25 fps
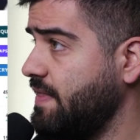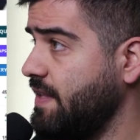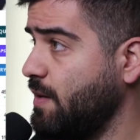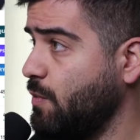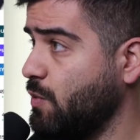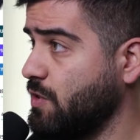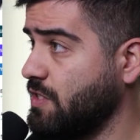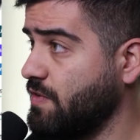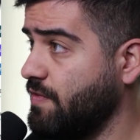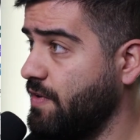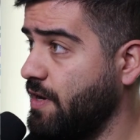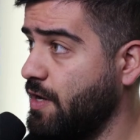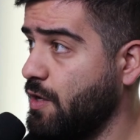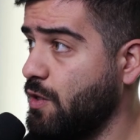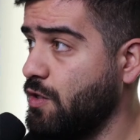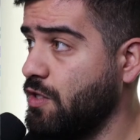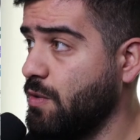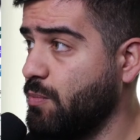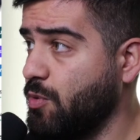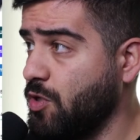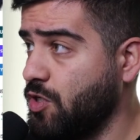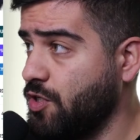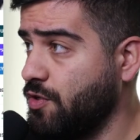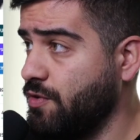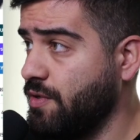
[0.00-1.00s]
It was a very good
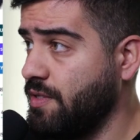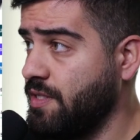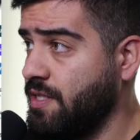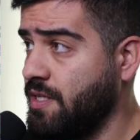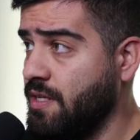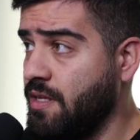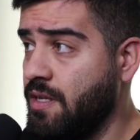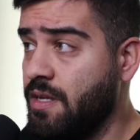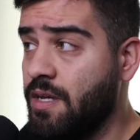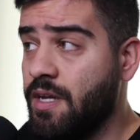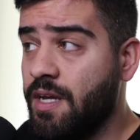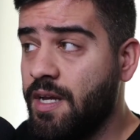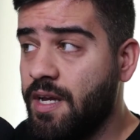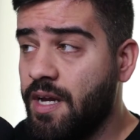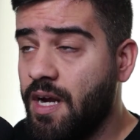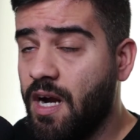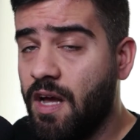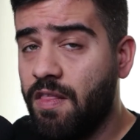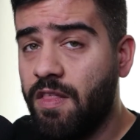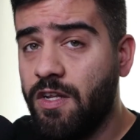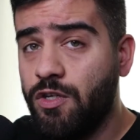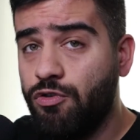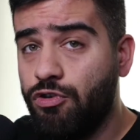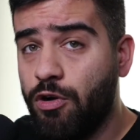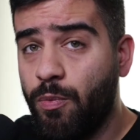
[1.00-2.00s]
opportunity,
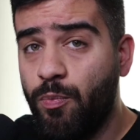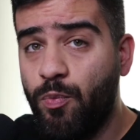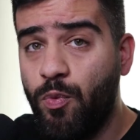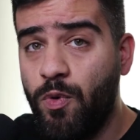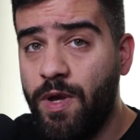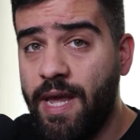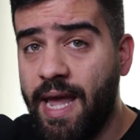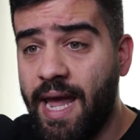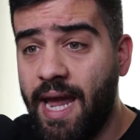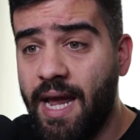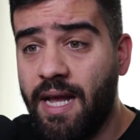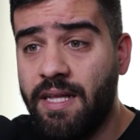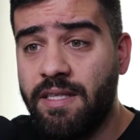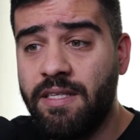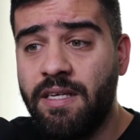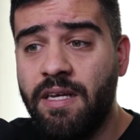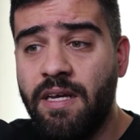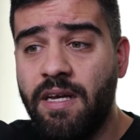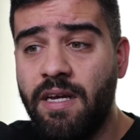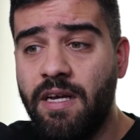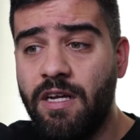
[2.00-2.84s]
the drop we had,